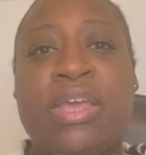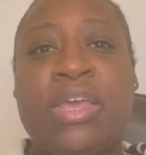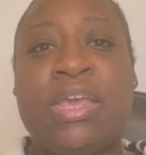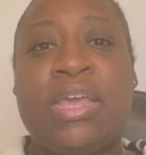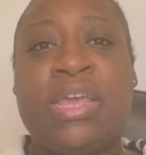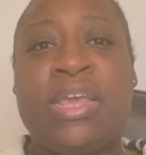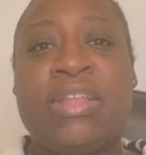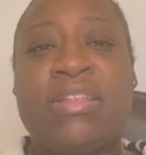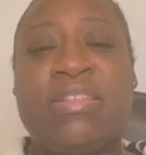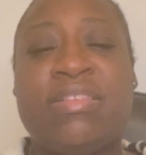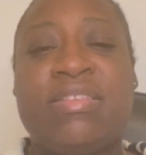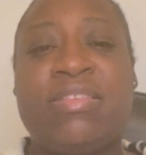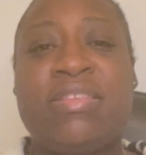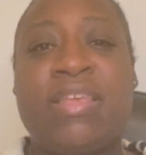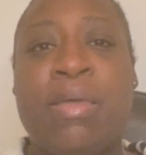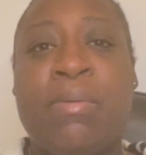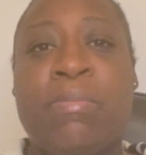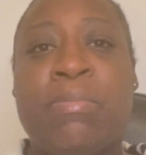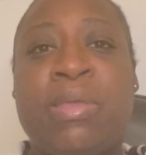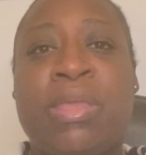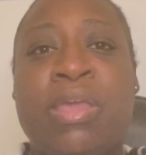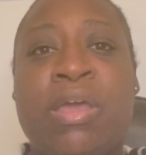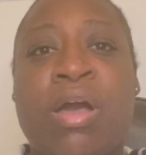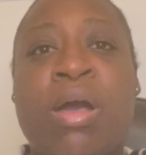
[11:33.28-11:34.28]
it set
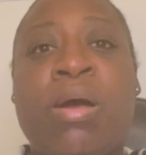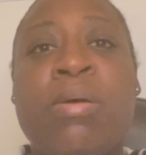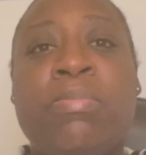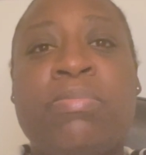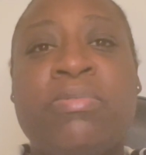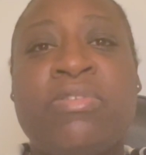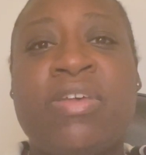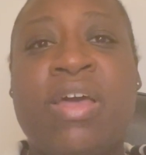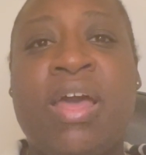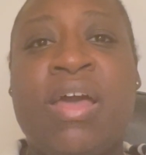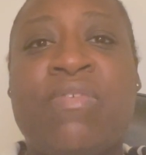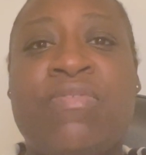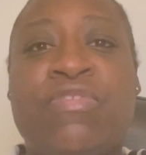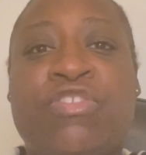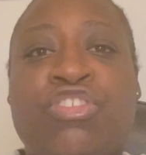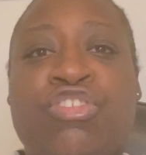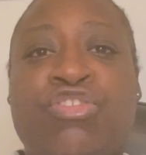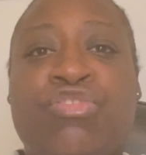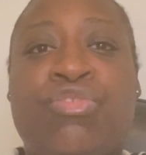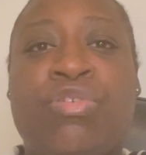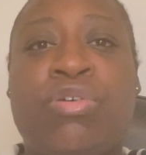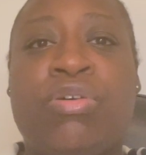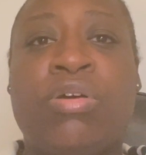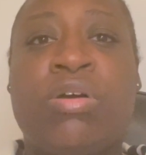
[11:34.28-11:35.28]
me up to have a
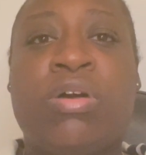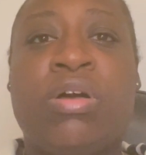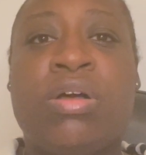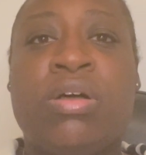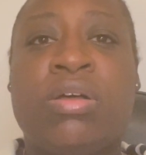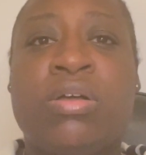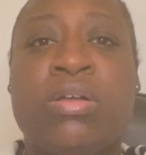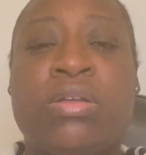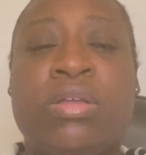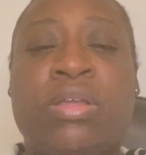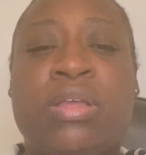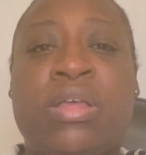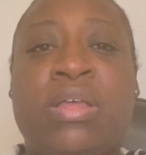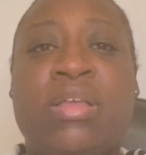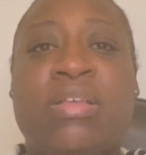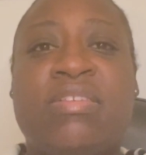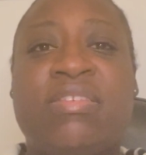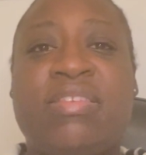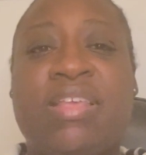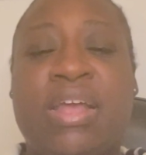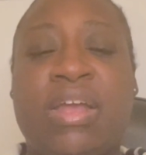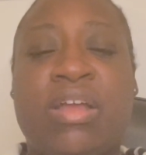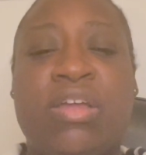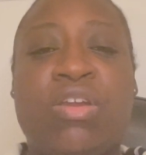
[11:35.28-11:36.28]
stronger
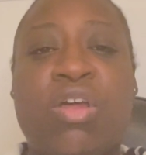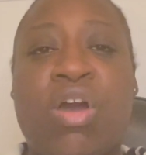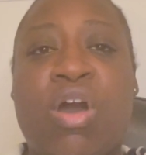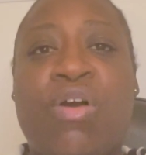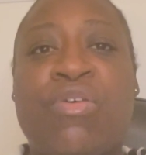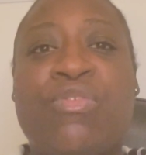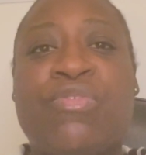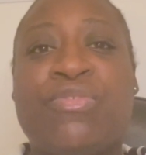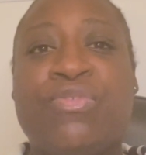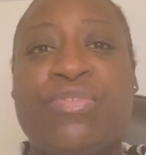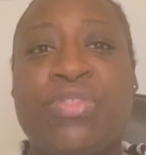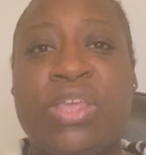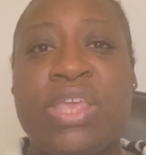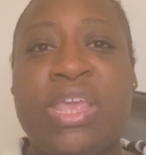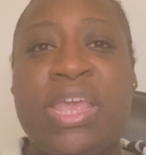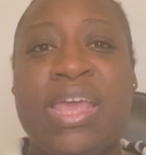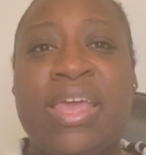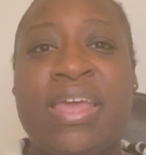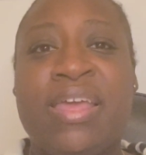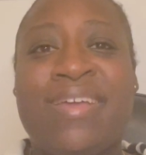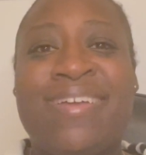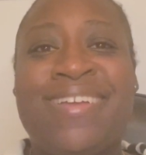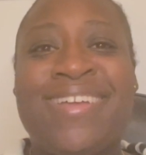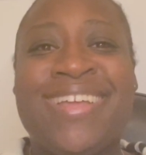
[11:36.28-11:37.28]
second half of the
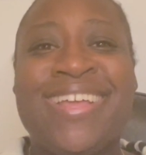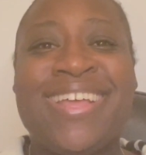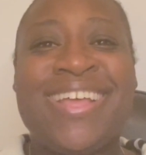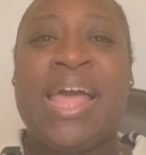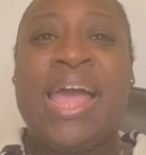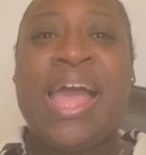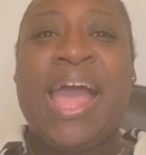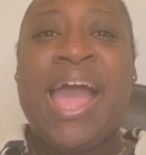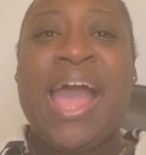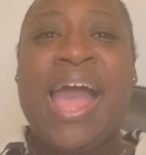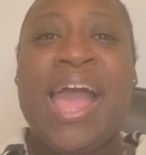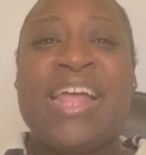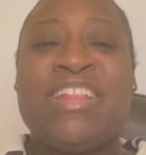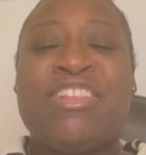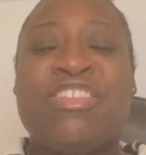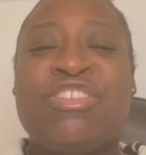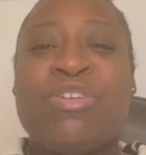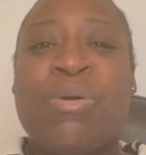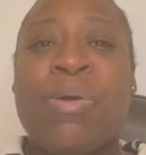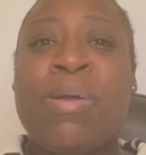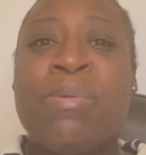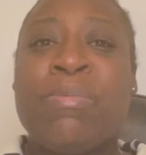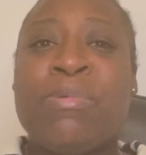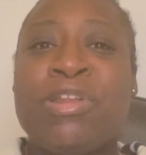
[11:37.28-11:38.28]
year. And
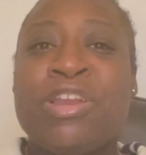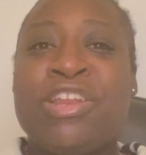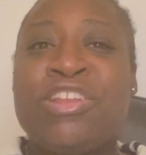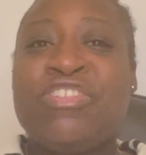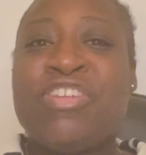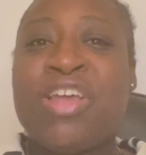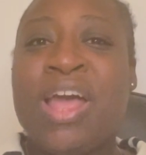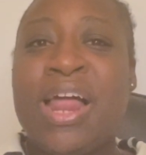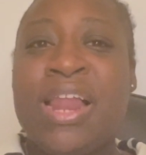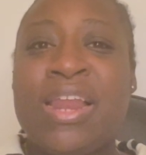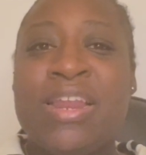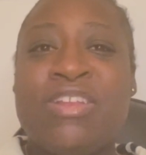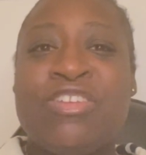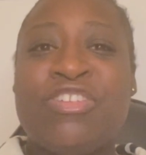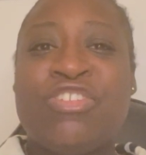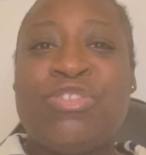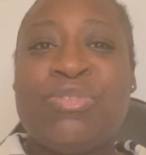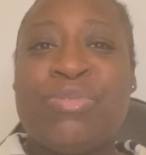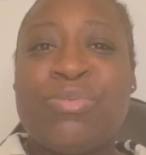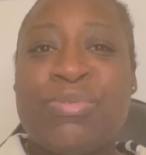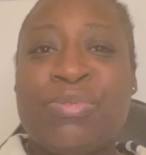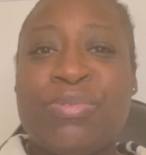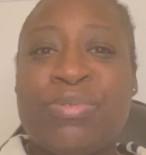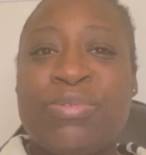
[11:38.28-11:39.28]
so I'm going to challenge
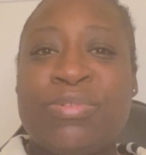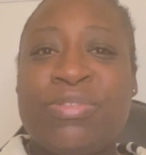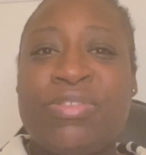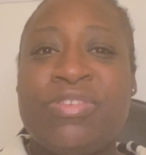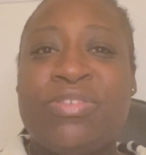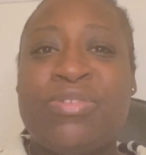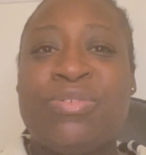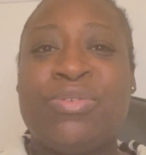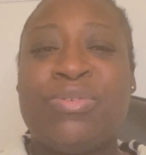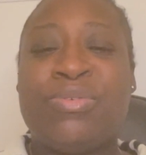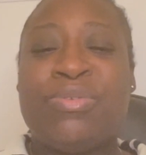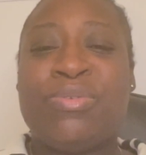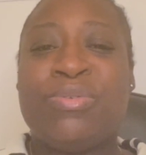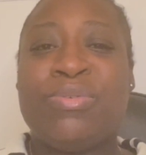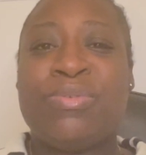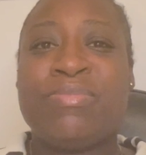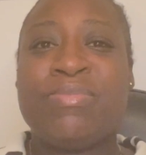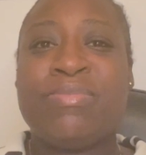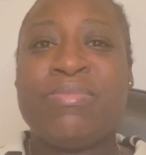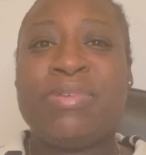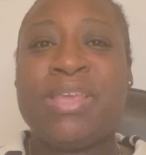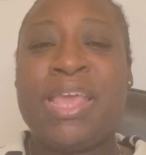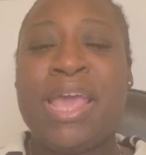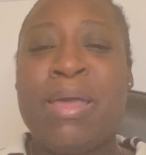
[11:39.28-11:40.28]
you all to,
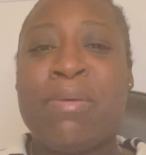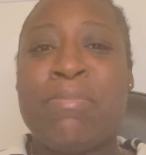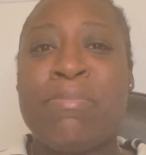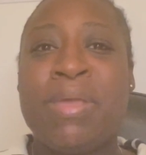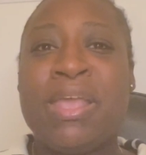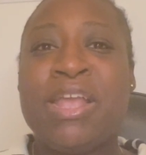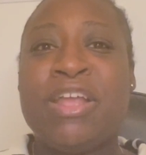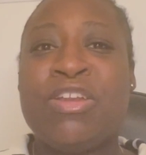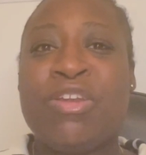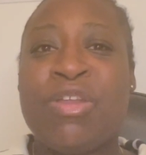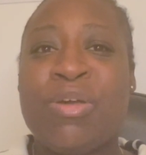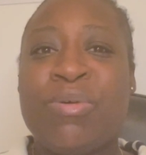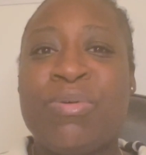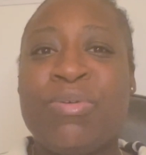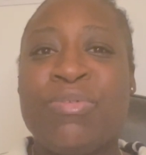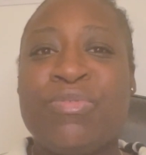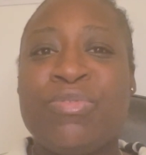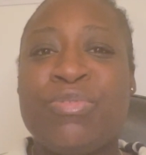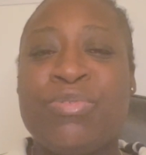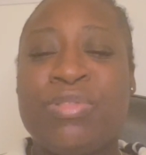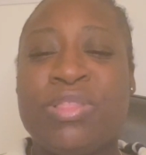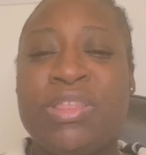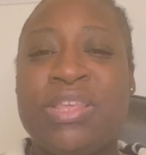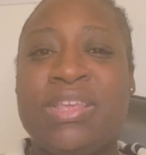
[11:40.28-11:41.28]
yeah, make a note of
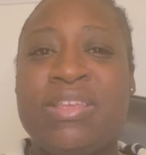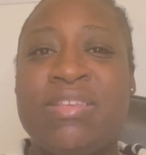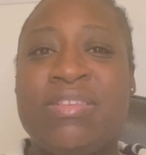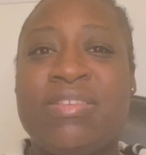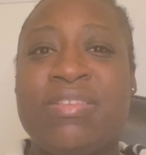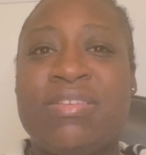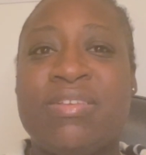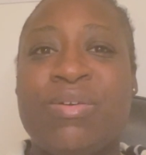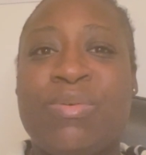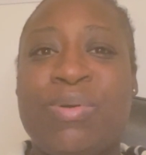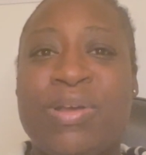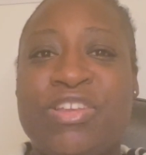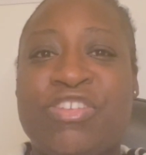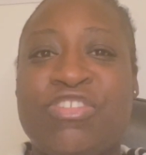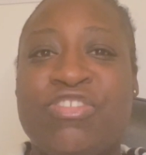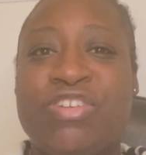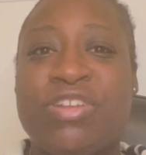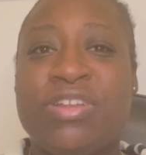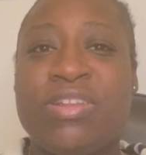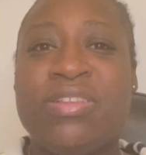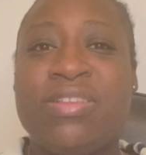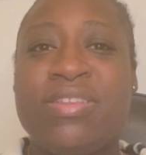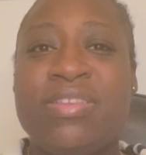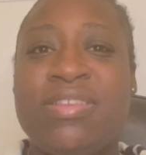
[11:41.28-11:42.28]
all these
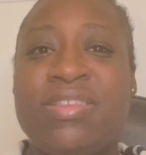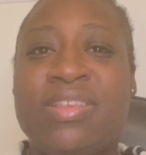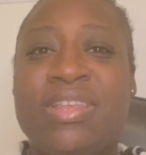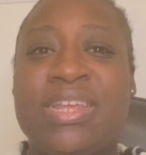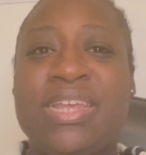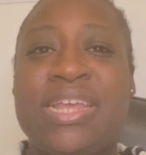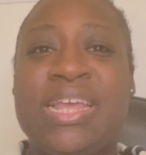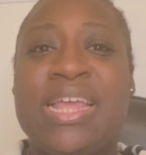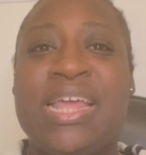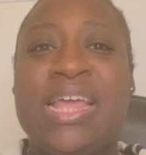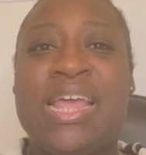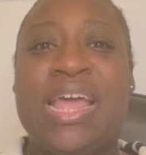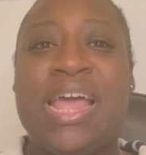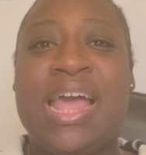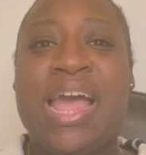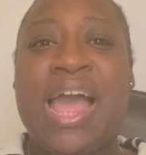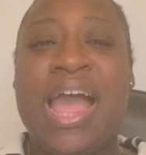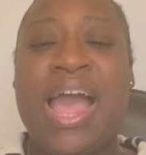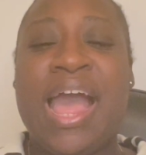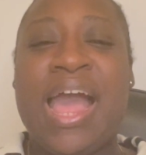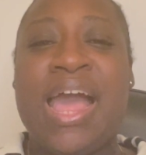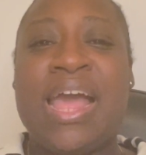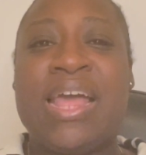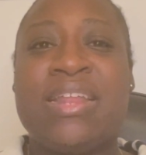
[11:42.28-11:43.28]
questions
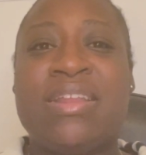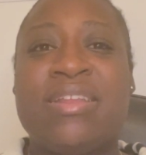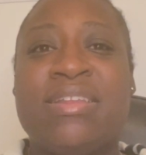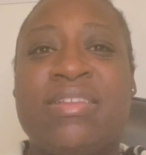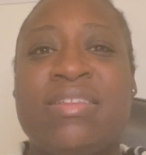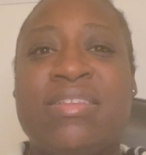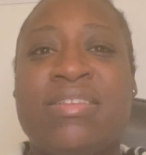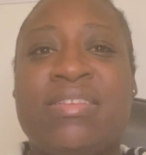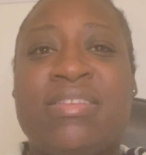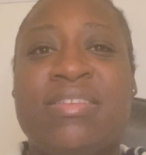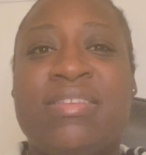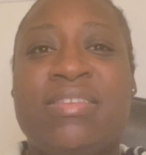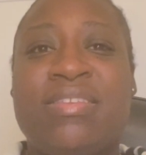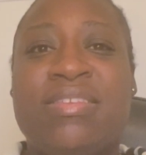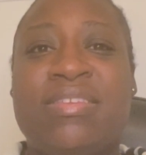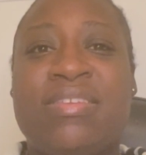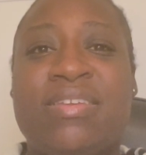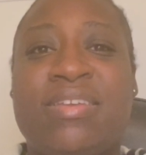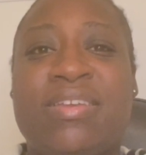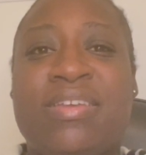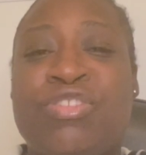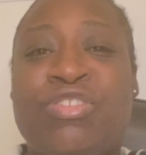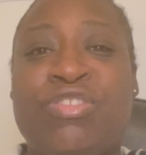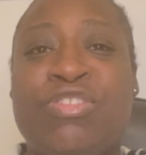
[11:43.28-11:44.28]
and
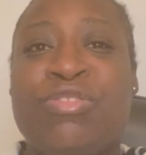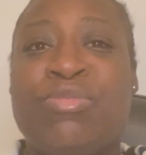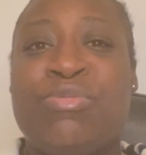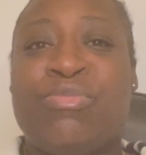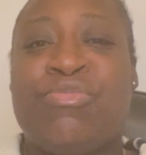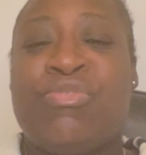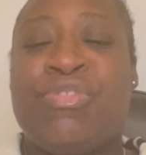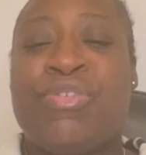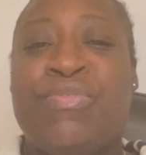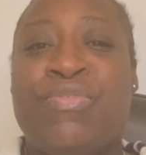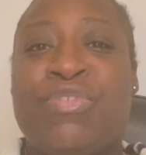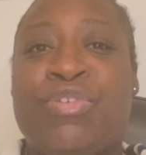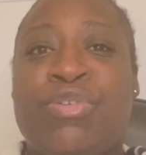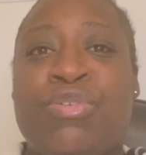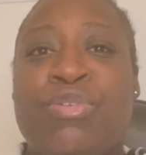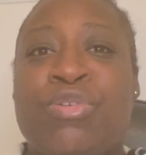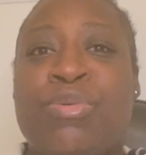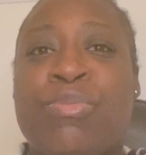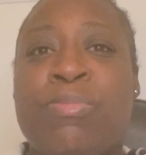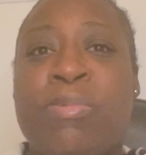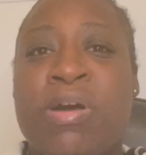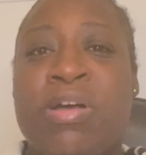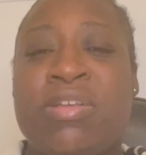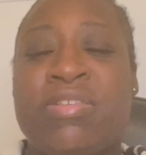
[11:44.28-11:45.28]
review
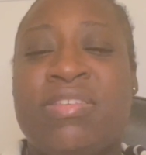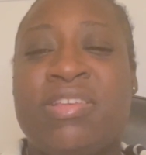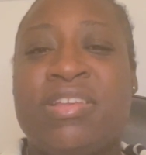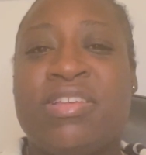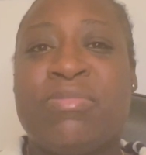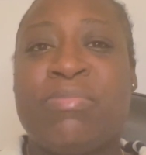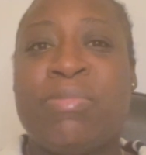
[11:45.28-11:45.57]
your past six